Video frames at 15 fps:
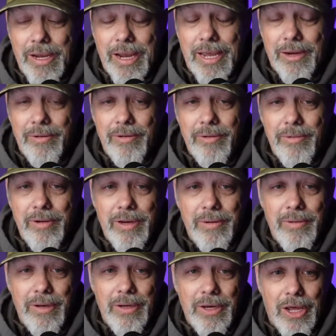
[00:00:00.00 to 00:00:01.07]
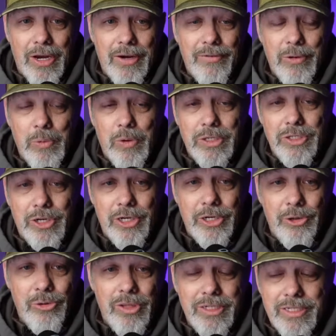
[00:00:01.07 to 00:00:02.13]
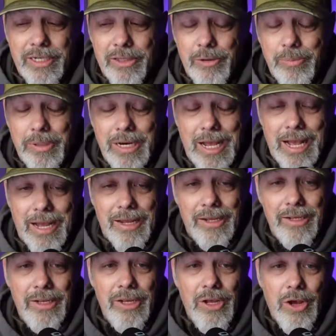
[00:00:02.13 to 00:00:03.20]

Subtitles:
And not everyone's going to do this either, but I